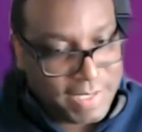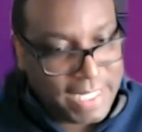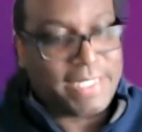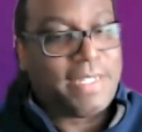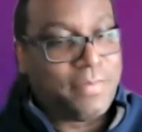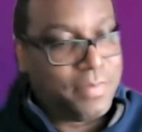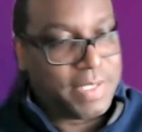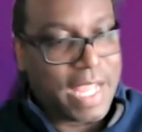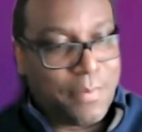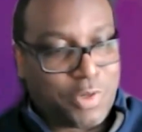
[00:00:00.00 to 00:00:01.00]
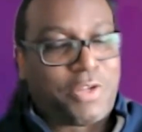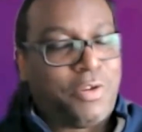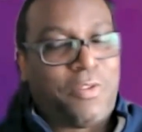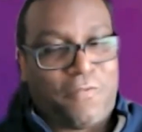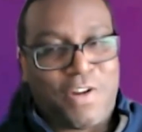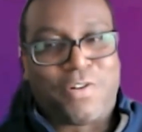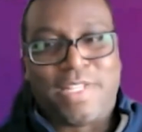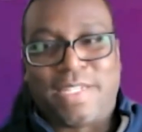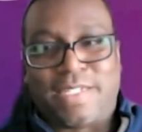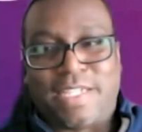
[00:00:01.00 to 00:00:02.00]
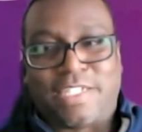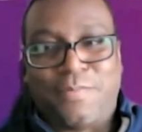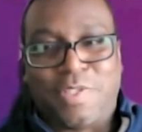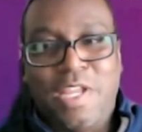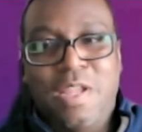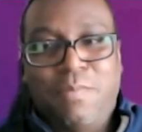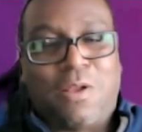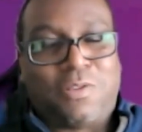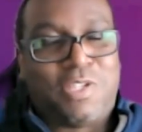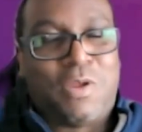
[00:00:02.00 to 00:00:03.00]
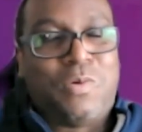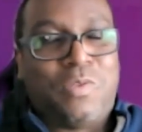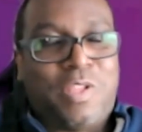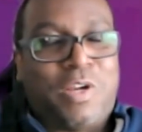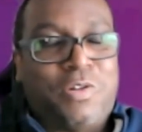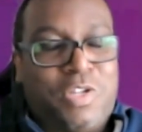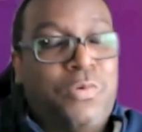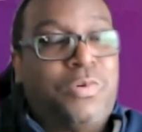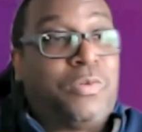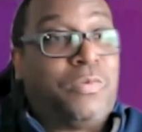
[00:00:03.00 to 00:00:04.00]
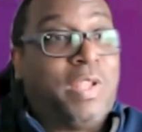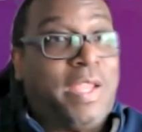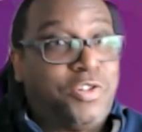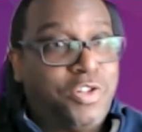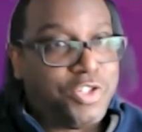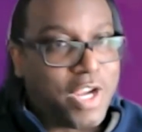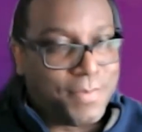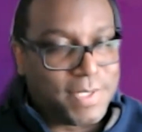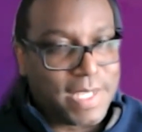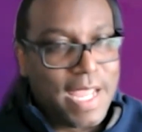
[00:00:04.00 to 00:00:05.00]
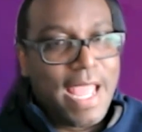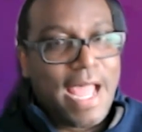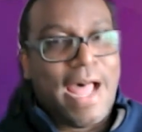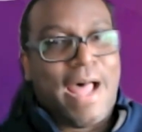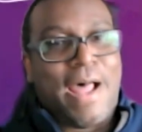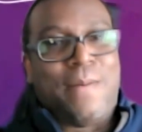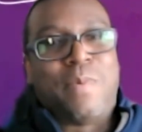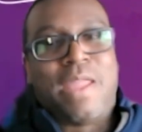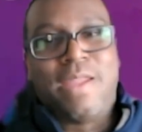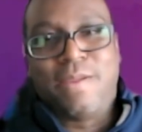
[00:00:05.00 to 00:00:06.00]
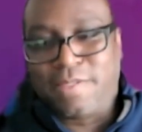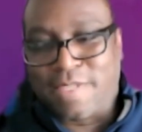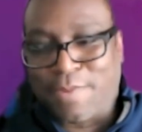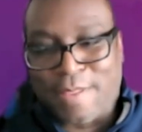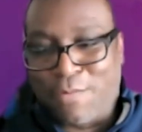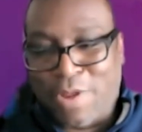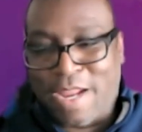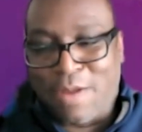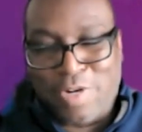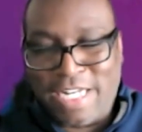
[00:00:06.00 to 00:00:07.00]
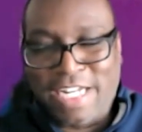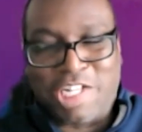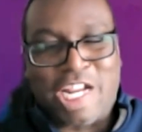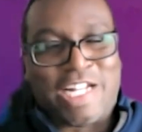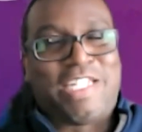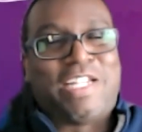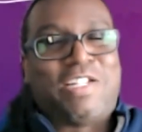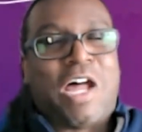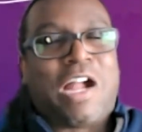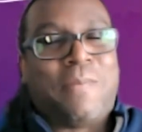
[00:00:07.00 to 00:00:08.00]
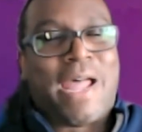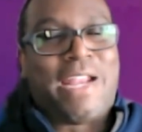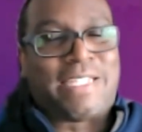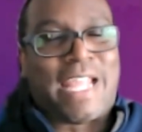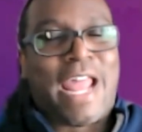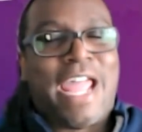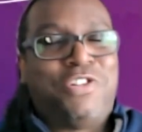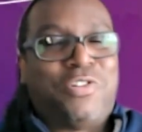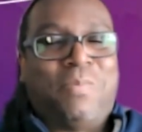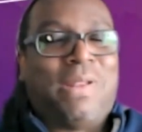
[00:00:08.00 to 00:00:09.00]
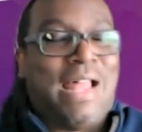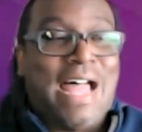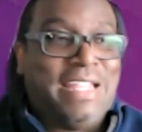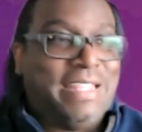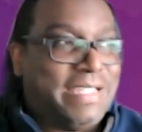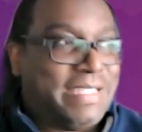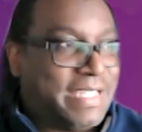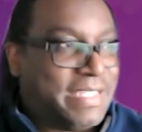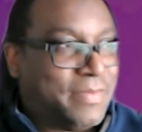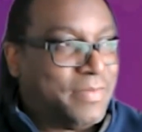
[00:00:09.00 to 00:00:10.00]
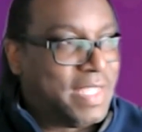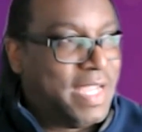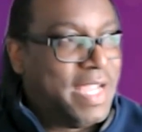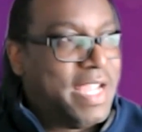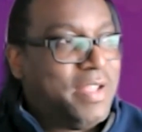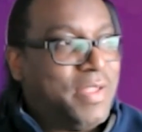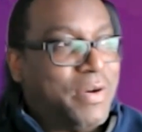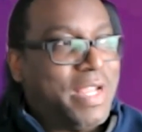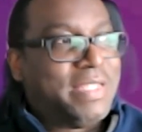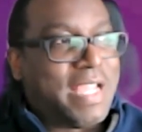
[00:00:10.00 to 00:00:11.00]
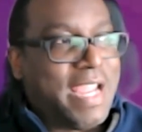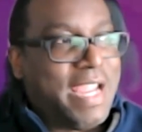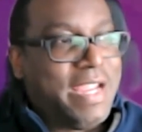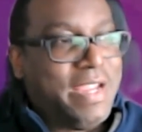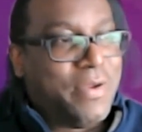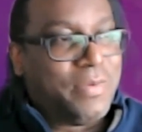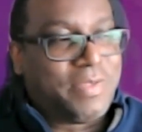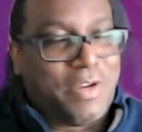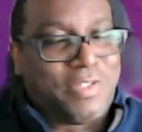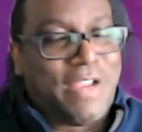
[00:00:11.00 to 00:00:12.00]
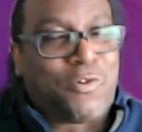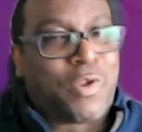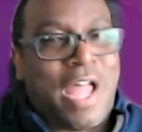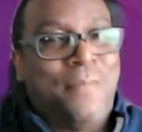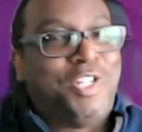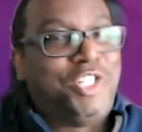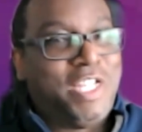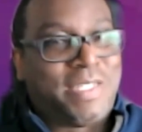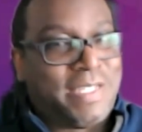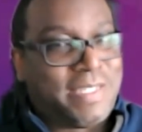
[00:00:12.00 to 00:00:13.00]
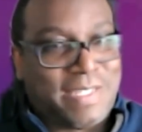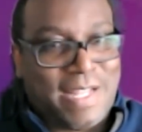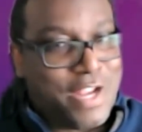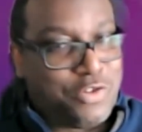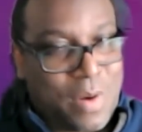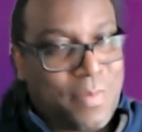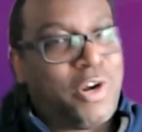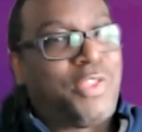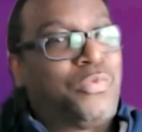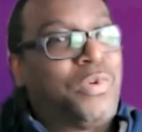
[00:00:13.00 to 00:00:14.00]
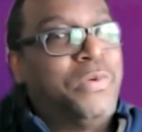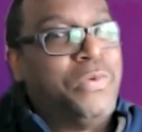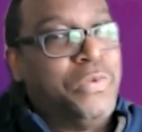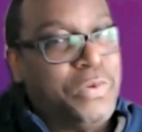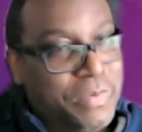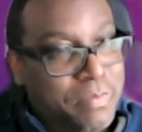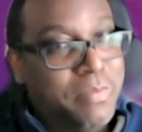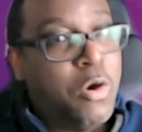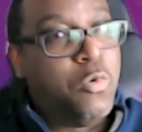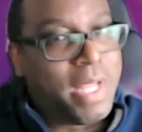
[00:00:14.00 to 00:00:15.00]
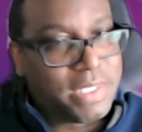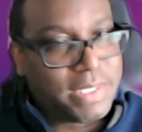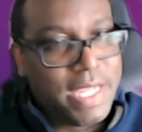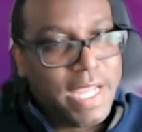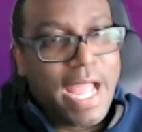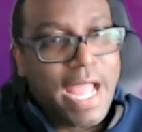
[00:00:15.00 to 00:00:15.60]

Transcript: systems, particularly their fundraising systems, but also their donor relationships. Something that we didn't get a chance to talk about is that as you're applying these systems, there is there are several come to Jesus / rubber hit the road moments